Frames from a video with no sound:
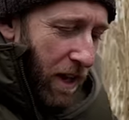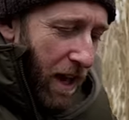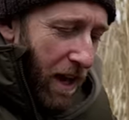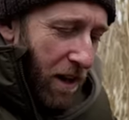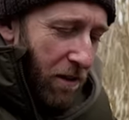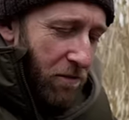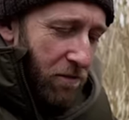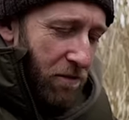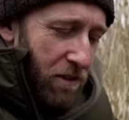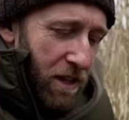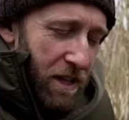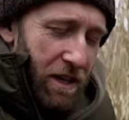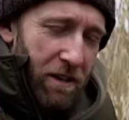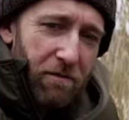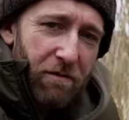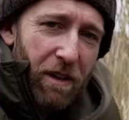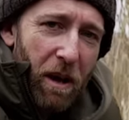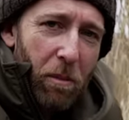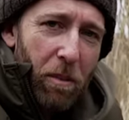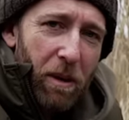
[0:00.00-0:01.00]
have the
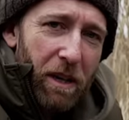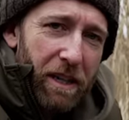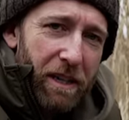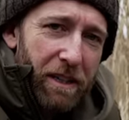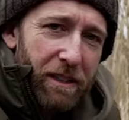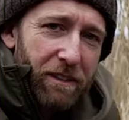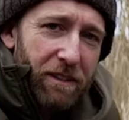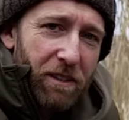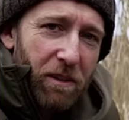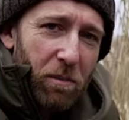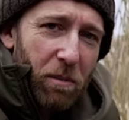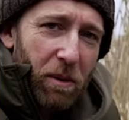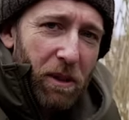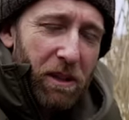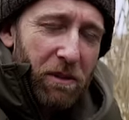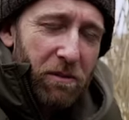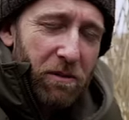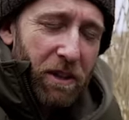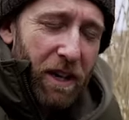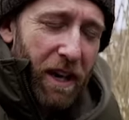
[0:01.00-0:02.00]
Rapid
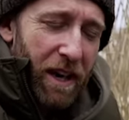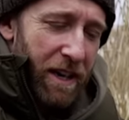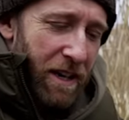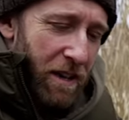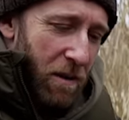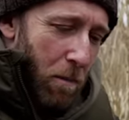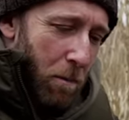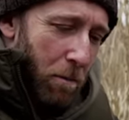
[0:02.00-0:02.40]
PVA